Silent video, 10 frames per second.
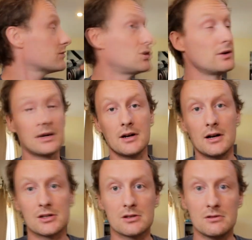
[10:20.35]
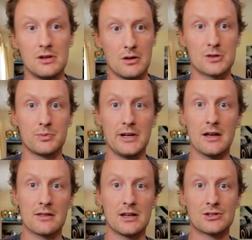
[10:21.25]
touring cars, you know, there's plenty
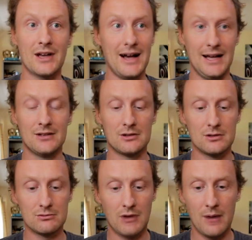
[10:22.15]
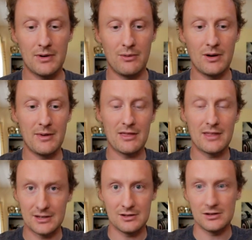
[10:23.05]
of things that handle. Why would I want to make
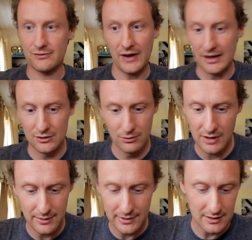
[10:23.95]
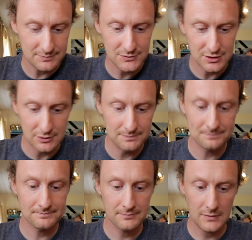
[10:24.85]
this? It's fine, don't worry about it. So
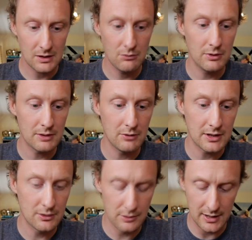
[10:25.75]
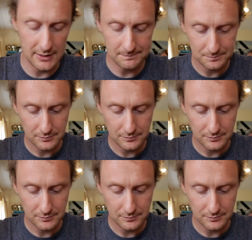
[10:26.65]
we'll ignore that.